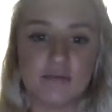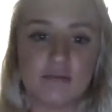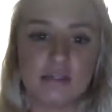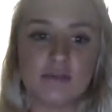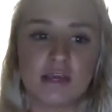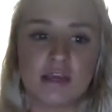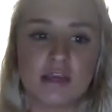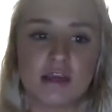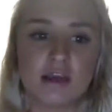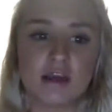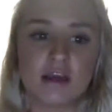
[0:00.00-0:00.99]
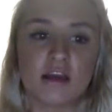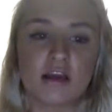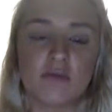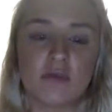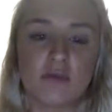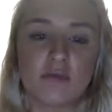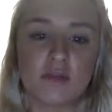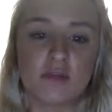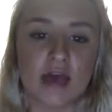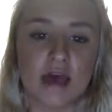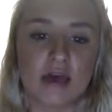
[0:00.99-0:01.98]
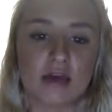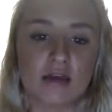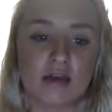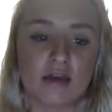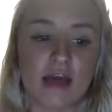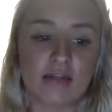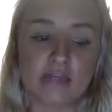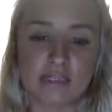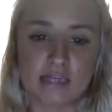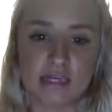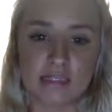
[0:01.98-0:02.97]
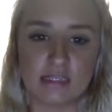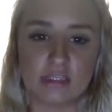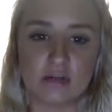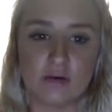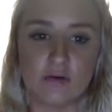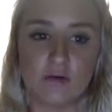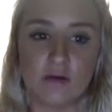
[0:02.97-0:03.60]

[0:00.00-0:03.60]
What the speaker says: between the people that have success and don't.